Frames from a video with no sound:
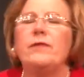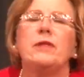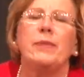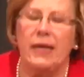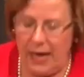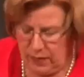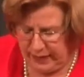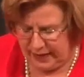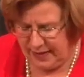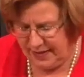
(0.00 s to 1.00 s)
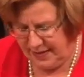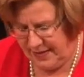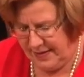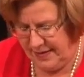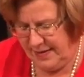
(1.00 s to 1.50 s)
from the big house.
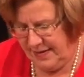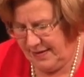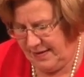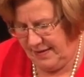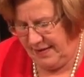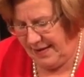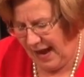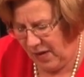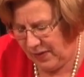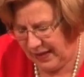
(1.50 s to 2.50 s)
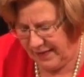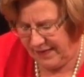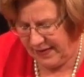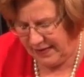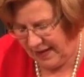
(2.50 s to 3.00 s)
And now we live
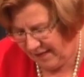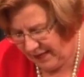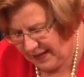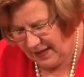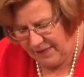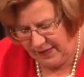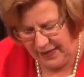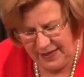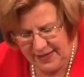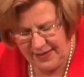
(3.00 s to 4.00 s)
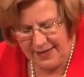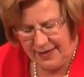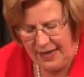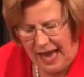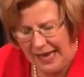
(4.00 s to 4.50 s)
in a lovely, lovely
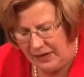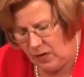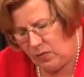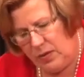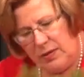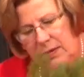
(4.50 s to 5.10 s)
condo.